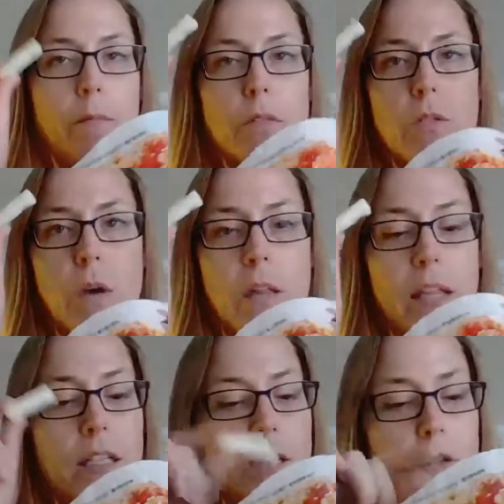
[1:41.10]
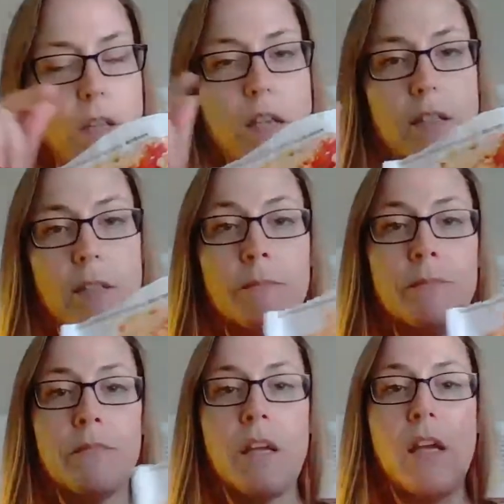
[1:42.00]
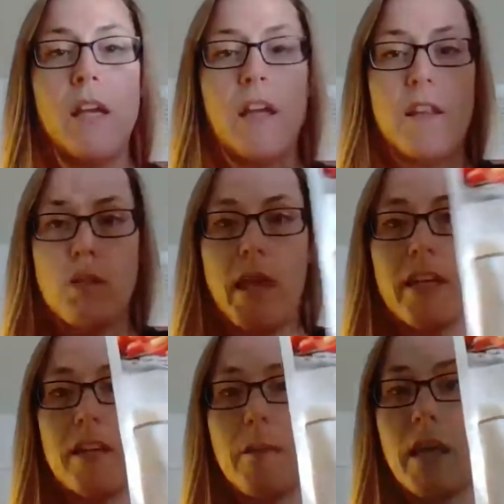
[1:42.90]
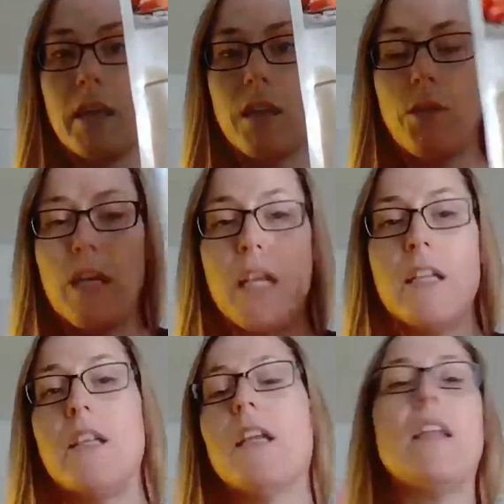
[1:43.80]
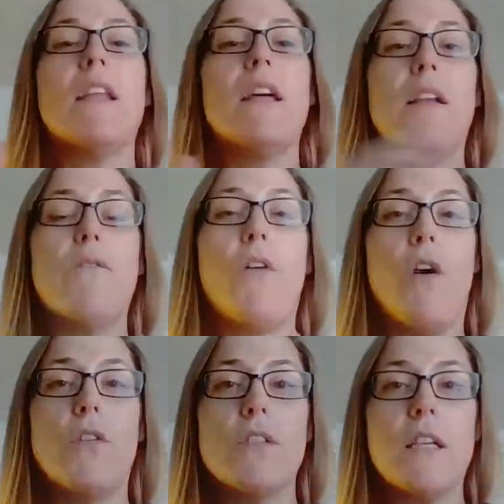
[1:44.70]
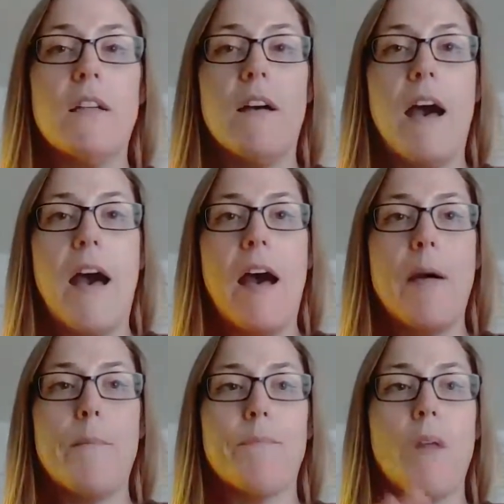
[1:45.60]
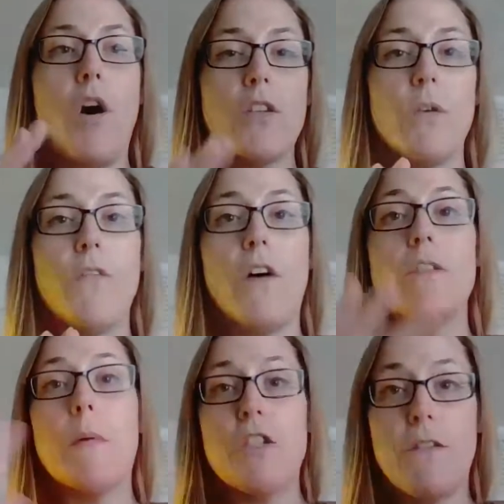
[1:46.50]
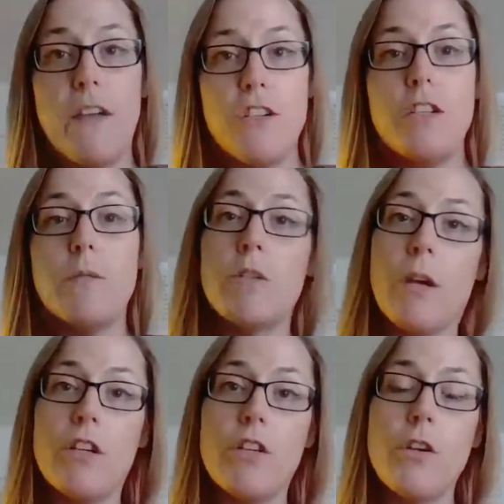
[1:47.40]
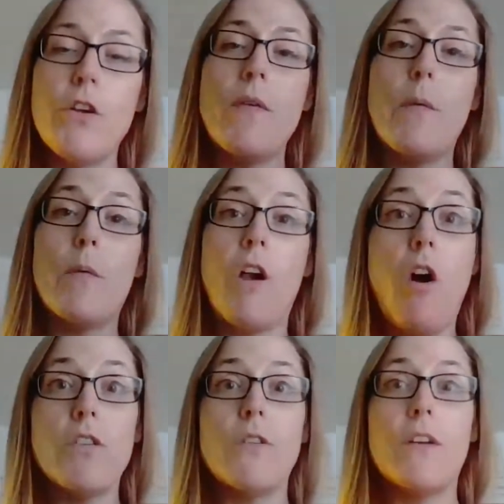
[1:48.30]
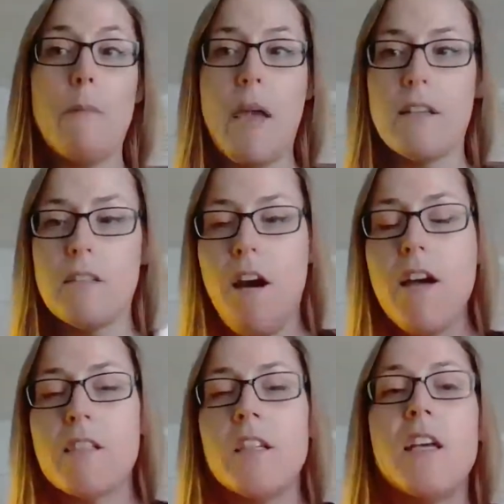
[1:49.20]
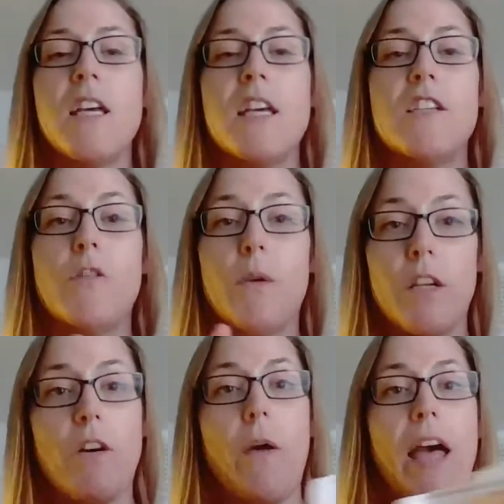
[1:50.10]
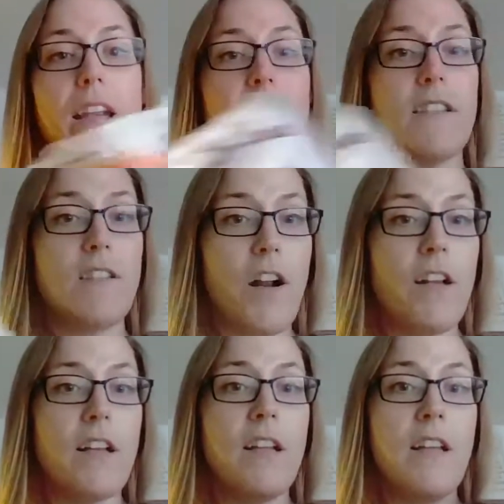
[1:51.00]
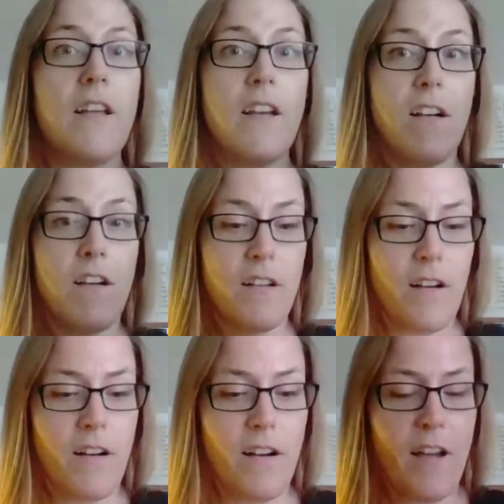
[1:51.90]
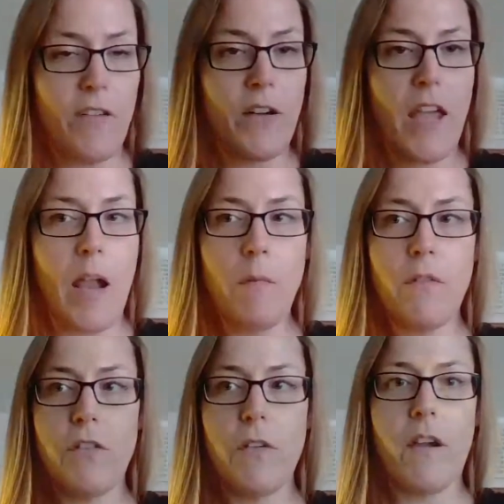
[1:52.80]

So I like to do these. So that is the main ingredient, and that involves also involves a bunch of veggies, which I'm going to show you, and then we're also going to make a sauce. So we're going to go ahead and get started on our other camera view